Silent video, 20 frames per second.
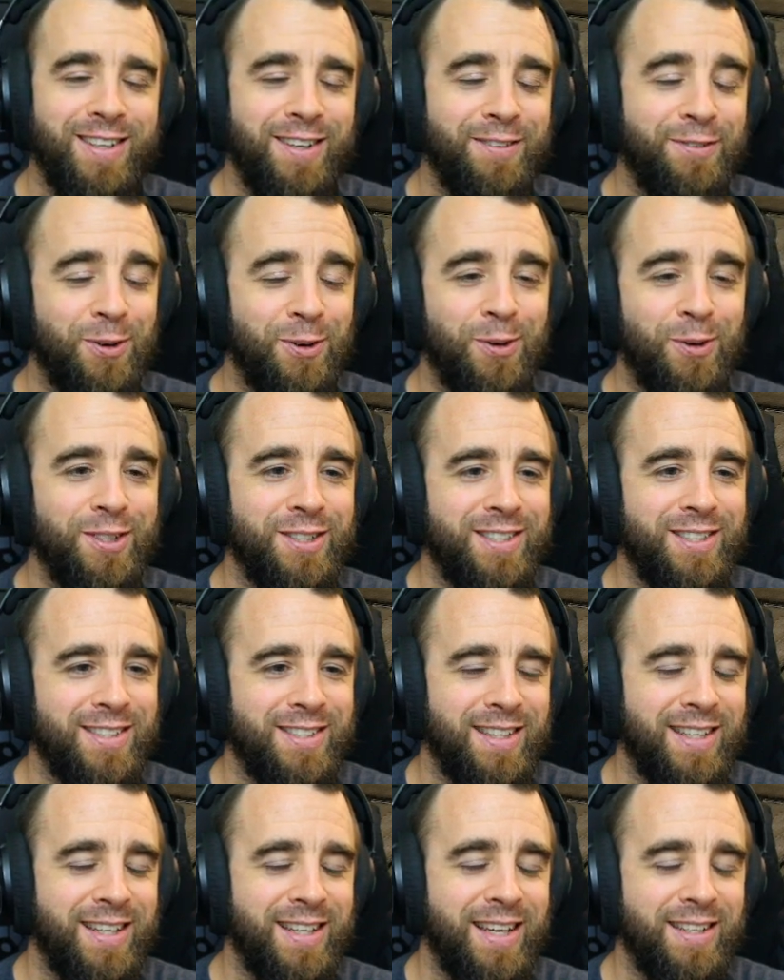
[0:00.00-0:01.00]
Of course,
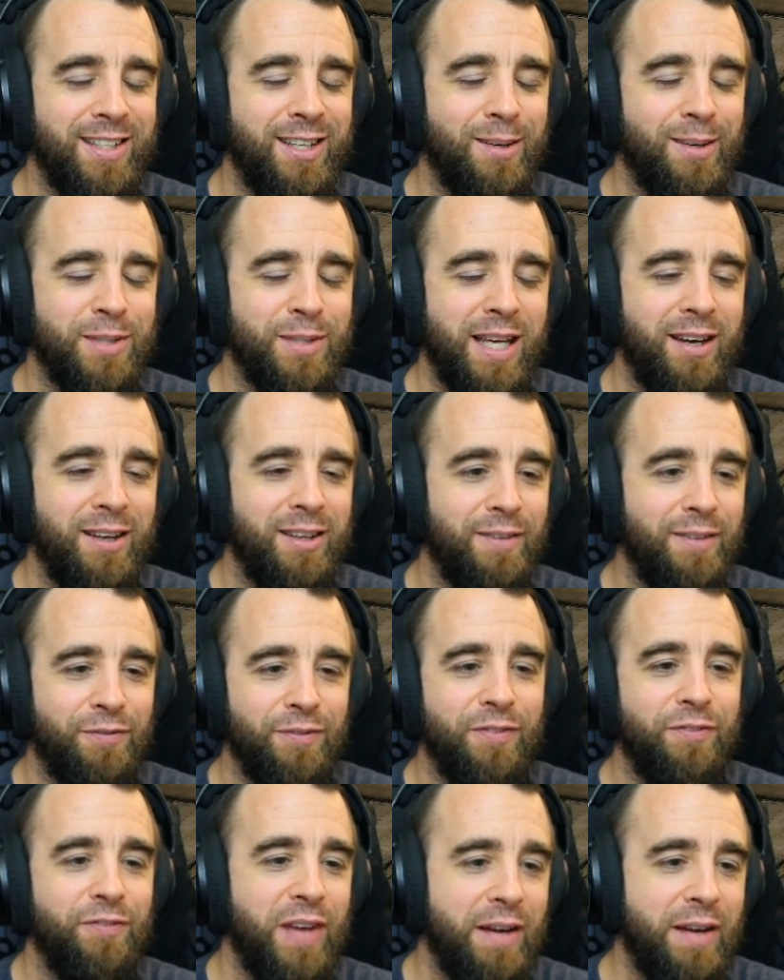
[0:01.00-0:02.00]
the kid comes out. The
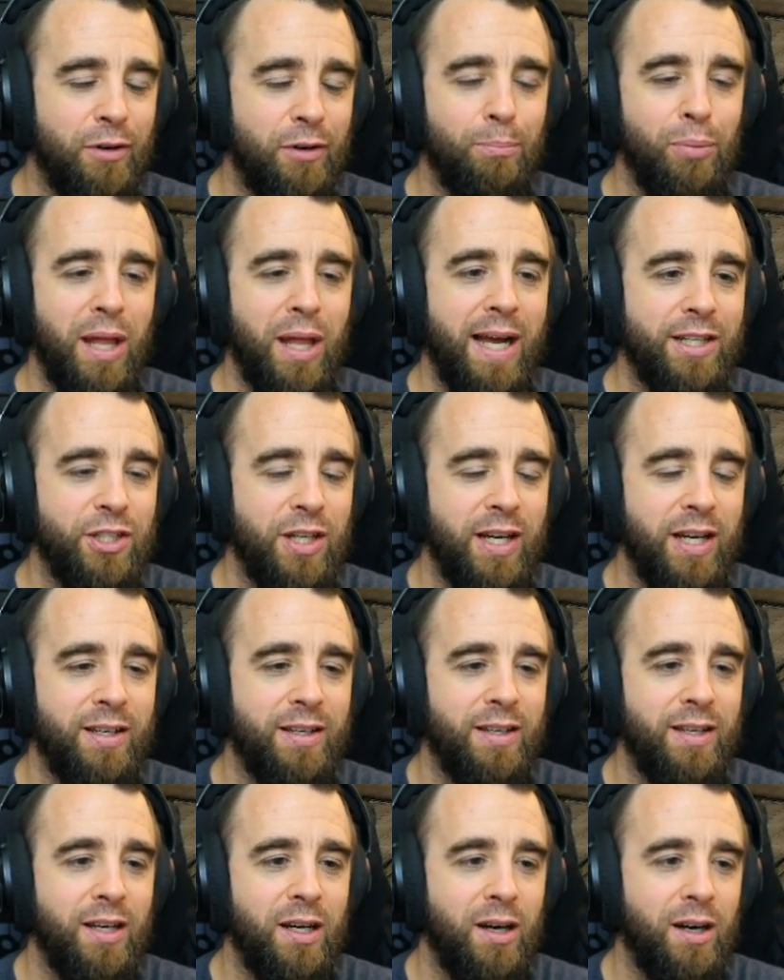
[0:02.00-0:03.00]
favorite Blackjack
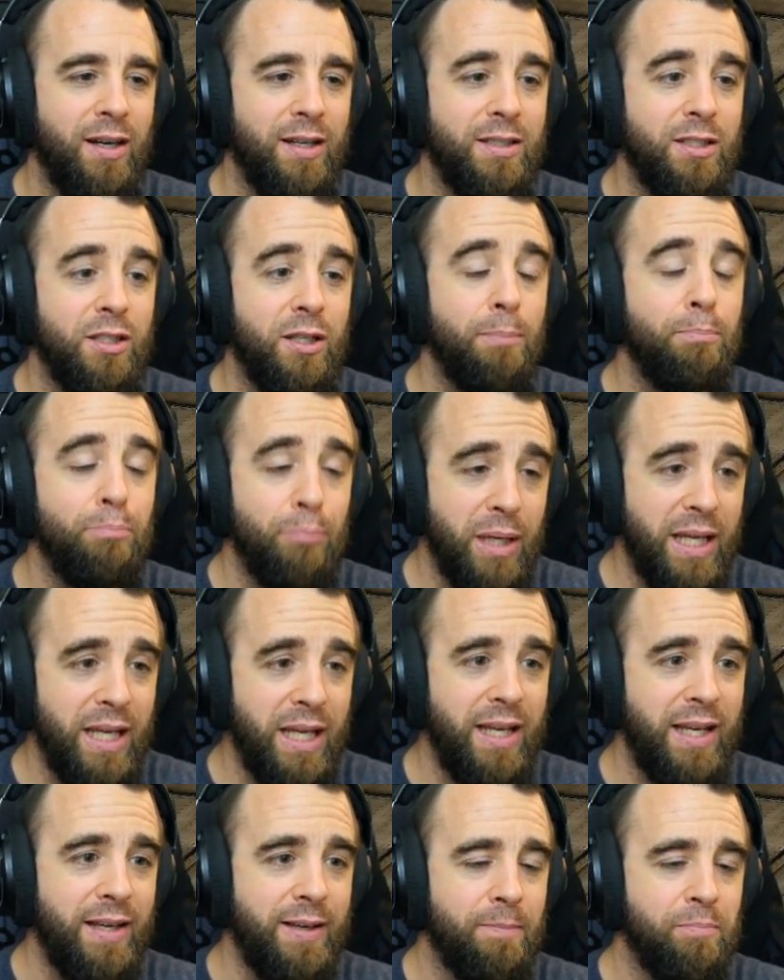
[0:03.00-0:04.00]
to
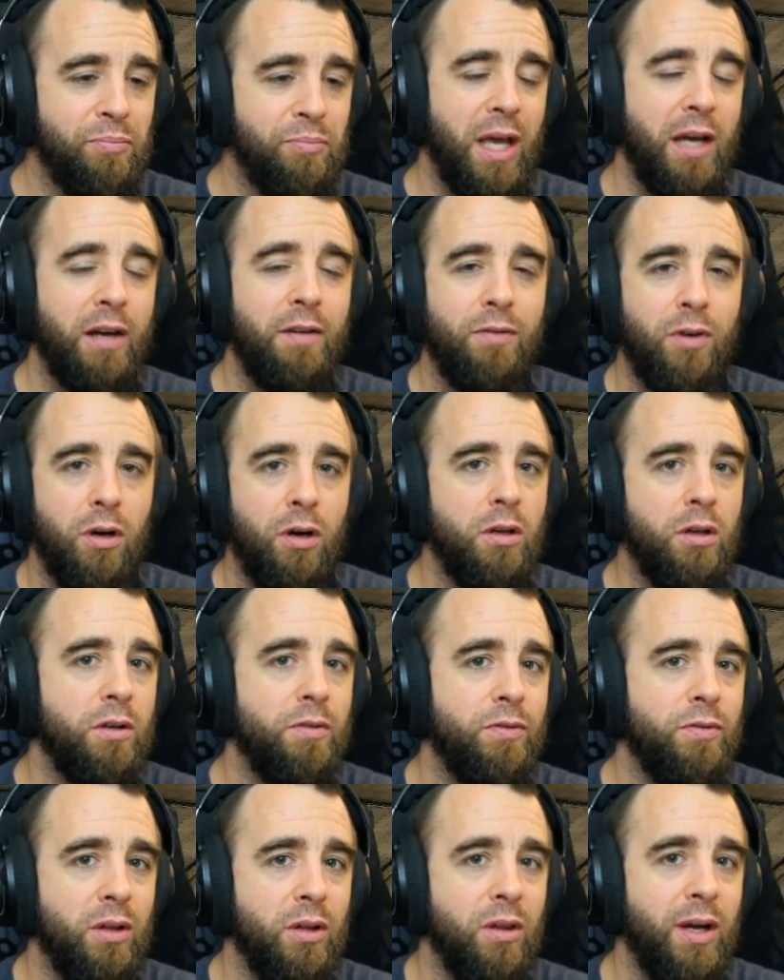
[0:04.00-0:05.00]
me out of all
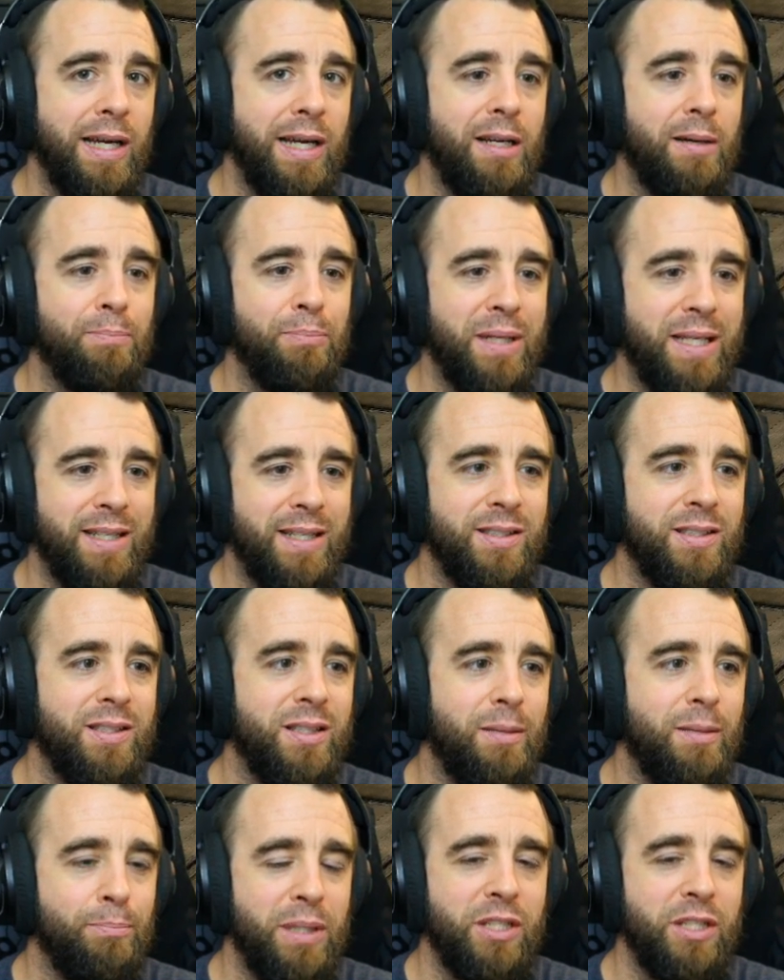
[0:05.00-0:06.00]
of the lineup is
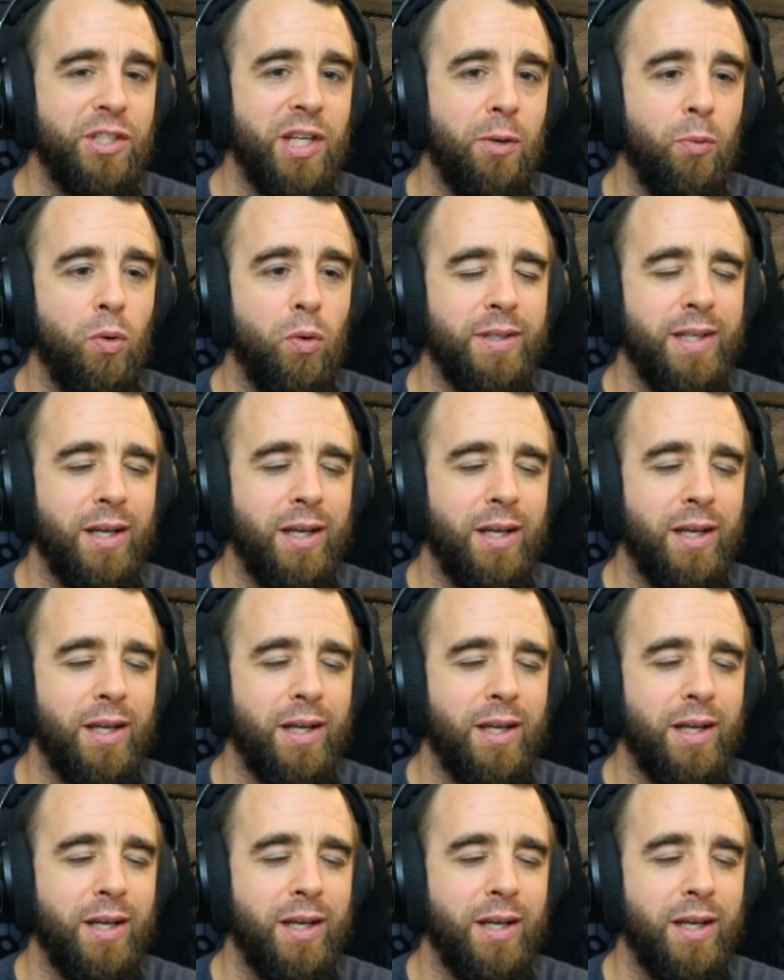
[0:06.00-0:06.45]
the BJ1.